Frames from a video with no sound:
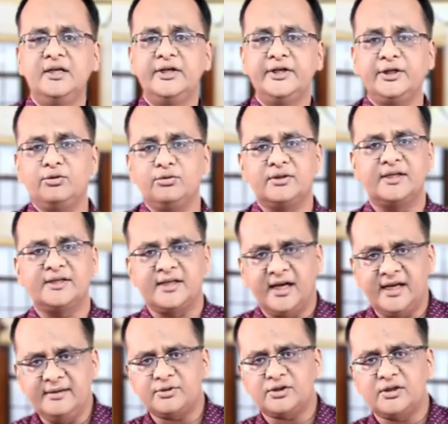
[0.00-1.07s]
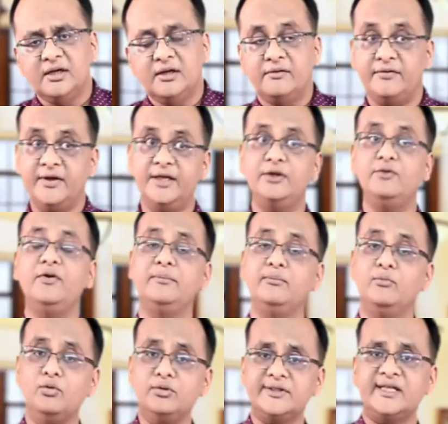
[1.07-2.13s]
during the times when you were
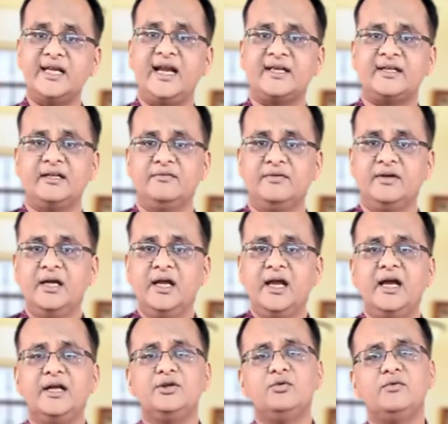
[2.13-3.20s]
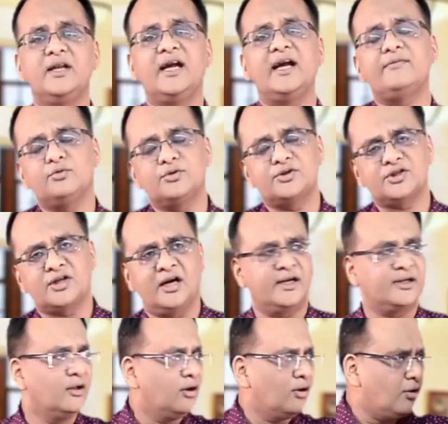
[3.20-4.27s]
most active, and you will have to
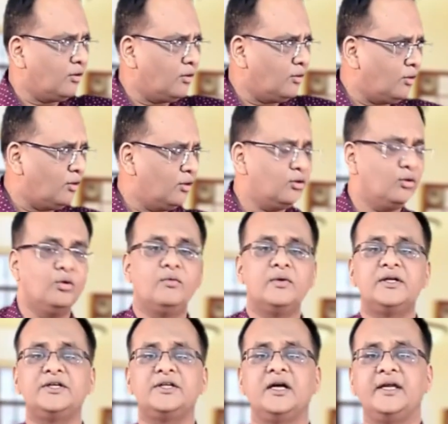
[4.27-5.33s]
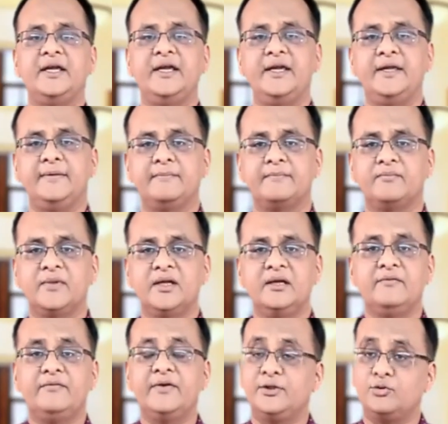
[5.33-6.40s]
start all over it again
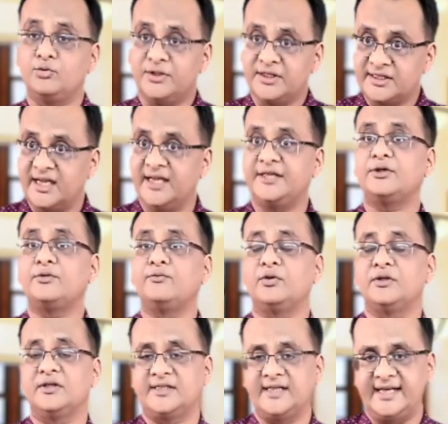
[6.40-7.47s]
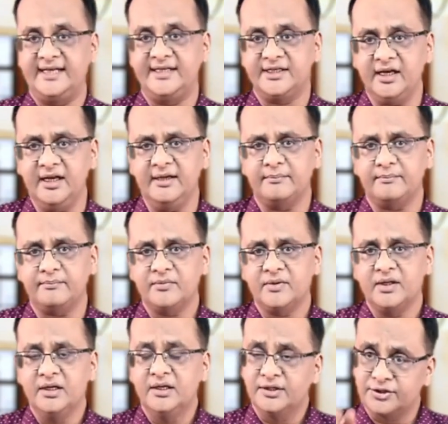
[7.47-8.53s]
when you decide it for the second time.
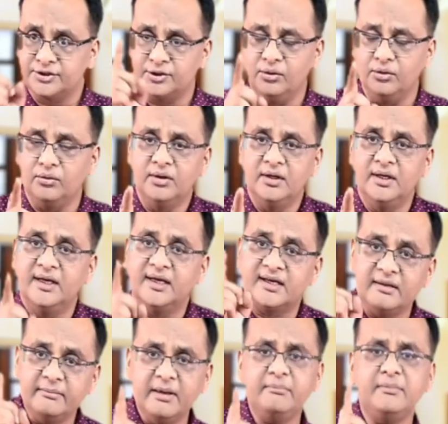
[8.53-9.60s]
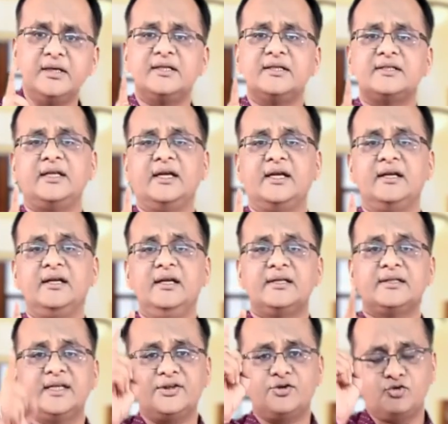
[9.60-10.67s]
So remember this thing,
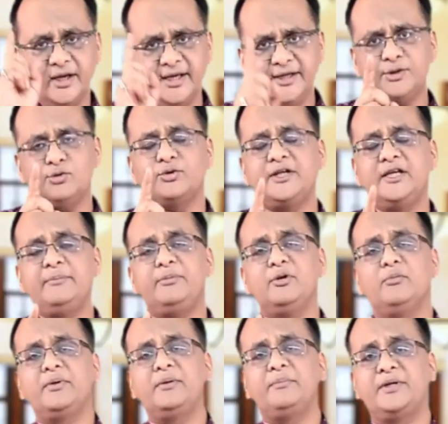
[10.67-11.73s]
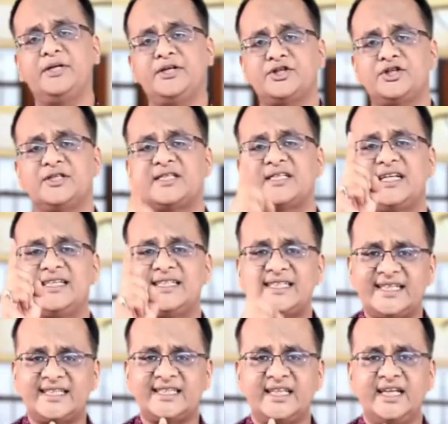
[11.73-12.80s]
that try to keep your preparations
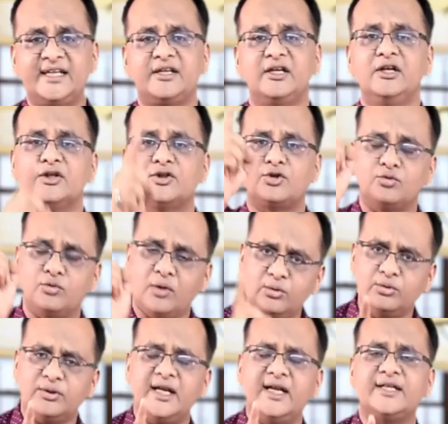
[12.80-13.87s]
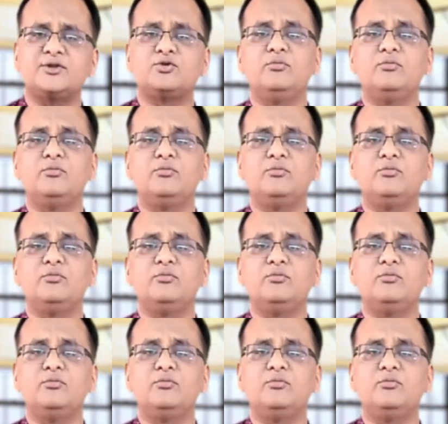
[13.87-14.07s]
consistent throughout as to